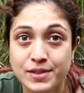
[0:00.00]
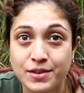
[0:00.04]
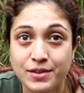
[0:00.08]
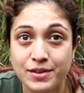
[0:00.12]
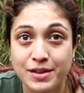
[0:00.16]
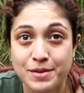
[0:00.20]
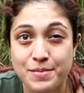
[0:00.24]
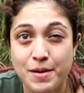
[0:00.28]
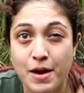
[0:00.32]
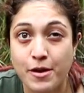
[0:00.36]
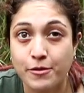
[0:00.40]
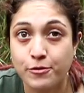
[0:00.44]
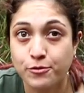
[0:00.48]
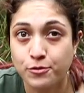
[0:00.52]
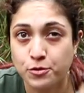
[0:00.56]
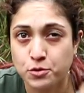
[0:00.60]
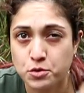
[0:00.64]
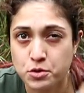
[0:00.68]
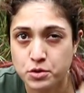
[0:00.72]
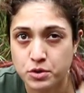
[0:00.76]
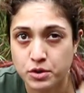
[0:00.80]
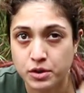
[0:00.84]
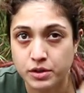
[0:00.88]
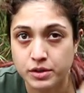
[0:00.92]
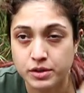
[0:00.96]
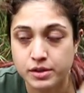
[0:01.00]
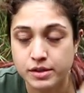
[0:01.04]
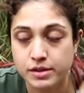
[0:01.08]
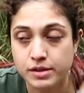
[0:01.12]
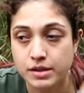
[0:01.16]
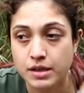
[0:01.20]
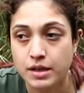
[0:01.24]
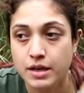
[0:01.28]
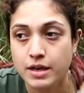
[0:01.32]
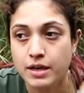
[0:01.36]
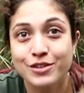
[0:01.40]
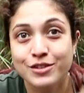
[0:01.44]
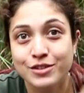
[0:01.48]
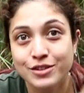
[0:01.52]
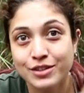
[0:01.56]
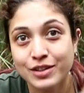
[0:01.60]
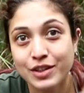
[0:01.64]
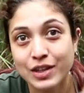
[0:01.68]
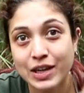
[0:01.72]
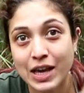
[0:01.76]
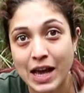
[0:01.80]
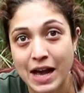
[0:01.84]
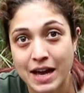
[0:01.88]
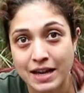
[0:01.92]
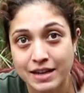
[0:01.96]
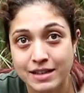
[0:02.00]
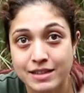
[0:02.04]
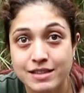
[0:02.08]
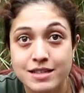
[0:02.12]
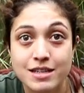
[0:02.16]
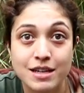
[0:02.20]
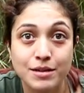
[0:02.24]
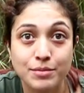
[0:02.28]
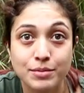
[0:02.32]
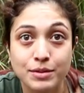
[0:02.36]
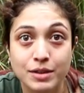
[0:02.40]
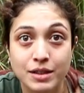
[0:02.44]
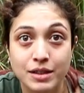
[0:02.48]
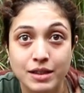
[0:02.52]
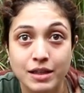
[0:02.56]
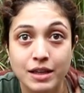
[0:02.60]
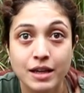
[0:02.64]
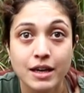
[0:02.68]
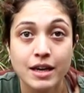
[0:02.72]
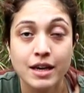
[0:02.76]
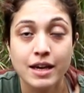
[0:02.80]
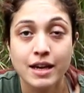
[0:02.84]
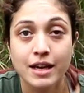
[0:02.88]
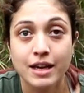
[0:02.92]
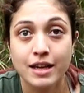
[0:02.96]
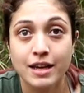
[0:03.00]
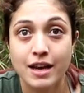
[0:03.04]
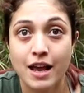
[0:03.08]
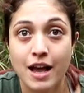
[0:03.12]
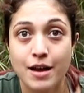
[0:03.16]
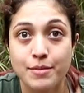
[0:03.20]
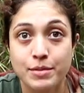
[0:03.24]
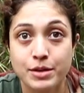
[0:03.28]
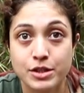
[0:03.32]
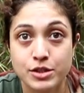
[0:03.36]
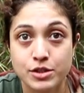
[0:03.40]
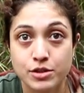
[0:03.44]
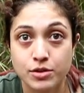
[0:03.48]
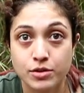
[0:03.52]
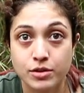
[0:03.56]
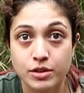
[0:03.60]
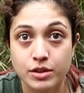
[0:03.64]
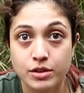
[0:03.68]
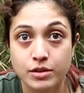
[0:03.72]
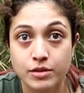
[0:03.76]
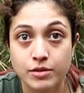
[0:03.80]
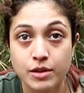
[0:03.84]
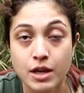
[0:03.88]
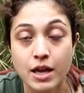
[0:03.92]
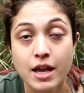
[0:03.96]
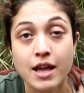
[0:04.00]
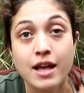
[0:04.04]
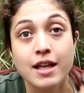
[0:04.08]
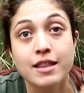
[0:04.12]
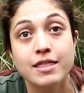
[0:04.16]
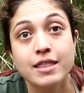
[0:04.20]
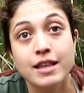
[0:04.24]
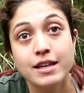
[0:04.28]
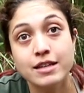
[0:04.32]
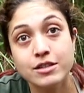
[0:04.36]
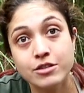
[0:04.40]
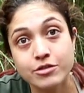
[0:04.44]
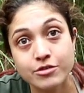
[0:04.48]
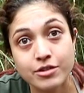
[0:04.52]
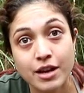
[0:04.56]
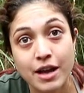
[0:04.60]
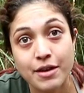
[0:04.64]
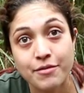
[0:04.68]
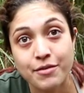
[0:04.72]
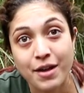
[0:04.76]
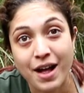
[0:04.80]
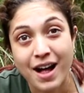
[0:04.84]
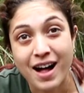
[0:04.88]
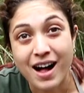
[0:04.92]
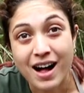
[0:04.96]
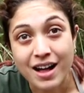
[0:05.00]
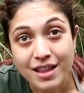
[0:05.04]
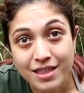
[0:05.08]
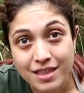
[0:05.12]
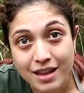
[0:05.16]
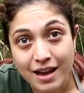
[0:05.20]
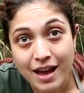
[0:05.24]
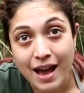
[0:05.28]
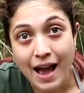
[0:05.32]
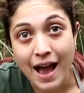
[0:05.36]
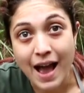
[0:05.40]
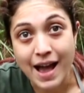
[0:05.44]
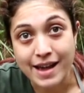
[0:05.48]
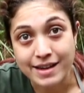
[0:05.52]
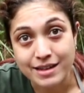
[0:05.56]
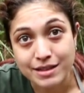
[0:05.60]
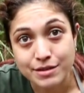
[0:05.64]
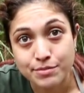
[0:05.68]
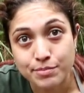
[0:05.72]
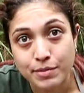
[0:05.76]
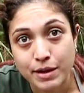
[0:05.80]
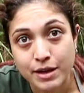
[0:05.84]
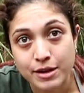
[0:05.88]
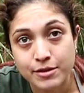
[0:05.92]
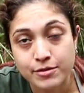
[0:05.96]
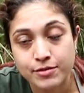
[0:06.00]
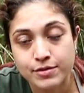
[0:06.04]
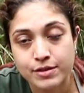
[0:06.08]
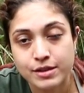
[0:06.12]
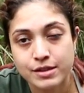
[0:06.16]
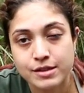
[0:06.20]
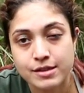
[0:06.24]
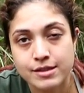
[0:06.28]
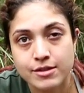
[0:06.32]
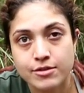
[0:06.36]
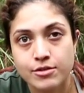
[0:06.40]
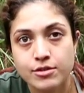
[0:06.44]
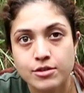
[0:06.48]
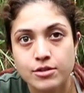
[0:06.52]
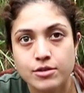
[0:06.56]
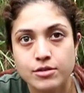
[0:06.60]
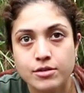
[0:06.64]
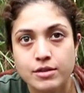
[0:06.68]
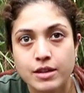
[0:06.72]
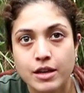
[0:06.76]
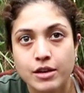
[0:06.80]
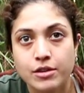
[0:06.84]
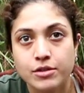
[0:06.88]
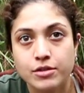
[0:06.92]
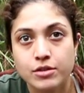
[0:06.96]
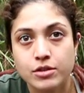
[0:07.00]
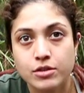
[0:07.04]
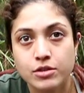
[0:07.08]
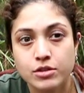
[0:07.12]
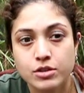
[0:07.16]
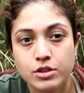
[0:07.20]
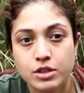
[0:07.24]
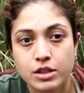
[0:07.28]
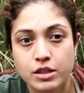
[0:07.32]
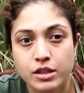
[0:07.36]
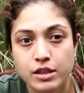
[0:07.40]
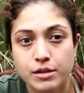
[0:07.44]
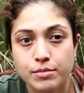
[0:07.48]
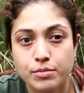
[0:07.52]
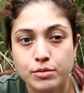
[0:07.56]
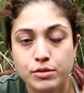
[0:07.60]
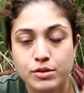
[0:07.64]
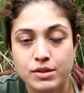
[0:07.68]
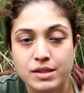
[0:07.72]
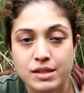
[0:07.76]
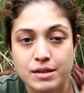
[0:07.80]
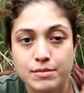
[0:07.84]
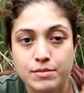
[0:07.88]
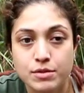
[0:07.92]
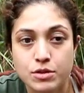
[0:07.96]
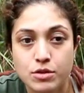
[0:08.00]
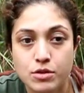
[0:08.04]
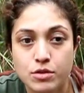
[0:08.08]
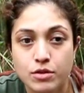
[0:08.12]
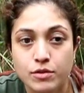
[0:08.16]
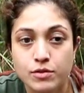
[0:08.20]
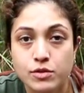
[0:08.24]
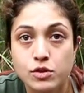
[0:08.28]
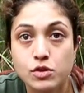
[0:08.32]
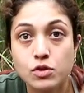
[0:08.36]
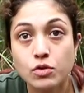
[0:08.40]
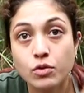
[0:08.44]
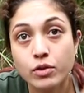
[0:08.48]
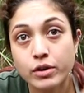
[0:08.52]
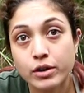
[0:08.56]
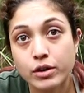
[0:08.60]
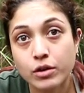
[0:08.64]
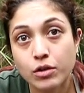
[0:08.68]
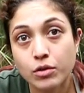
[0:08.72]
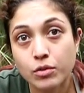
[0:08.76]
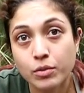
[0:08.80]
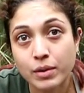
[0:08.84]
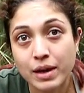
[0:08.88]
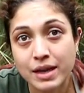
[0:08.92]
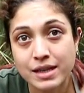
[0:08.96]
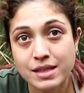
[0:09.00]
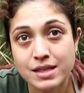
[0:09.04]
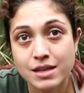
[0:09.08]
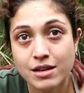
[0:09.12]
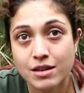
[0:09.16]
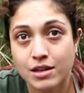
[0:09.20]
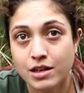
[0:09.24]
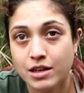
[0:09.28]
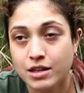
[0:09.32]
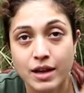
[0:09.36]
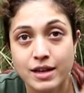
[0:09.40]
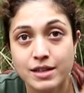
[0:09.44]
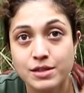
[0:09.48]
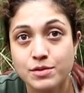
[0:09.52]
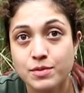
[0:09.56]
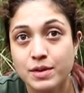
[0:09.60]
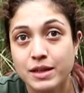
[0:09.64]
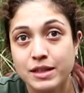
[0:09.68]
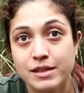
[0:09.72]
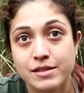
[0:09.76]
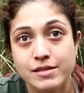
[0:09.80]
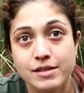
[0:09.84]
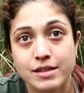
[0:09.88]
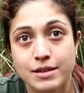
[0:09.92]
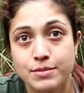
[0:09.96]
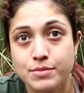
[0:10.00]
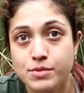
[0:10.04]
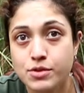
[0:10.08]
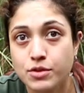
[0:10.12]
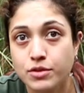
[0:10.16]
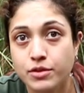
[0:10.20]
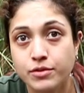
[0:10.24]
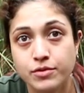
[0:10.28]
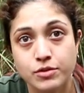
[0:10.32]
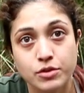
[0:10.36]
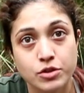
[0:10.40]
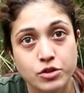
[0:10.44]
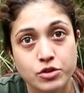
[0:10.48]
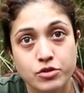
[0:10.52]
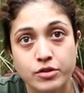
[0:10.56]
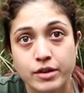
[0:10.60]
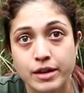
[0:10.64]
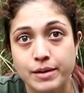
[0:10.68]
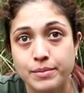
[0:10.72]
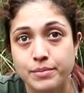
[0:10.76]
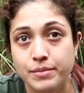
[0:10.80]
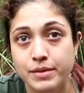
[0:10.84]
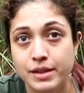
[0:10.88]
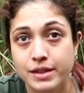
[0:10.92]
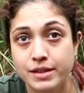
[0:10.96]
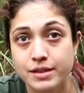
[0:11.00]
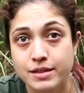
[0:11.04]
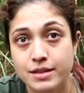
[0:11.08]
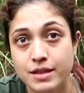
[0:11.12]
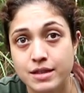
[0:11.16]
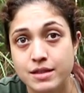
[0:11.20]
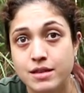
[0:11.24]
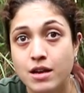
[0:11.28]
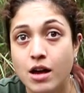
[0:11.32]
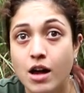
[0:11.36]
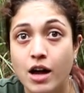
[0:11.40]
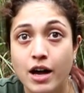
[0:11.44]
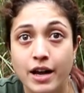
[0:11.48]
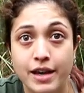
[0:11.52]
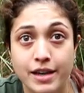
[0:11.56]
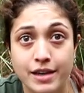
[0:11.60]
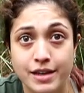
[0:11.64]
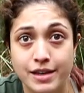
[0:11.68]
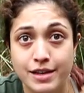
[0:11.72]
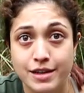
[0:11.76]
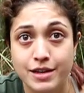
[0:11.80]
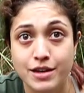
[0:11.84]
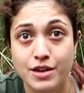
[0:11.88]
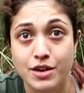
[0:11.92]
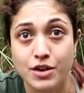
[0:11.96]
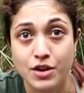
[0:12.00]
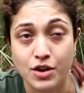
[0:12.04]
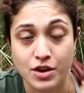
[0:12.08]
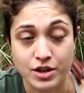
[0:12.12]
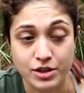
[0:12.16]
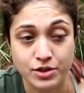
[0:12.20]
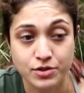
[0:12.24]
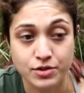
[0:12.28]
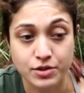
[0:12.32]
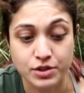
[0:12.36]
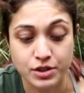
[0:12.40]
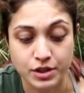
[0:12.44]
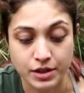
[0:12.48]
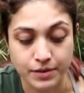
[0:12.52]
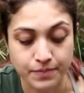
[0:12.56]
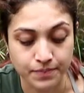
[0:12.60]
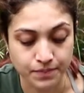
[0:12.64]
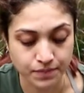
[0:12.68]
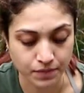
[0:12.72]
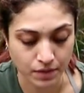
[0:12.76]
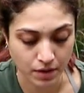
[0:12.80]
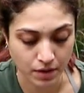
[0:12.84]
it's only about $4. So you're looking at a doubling in how much soil. They do have other added benefits, so they'll usually put some sort of soil wetter as well as some sort of nutrient mix that's high in nitrogen.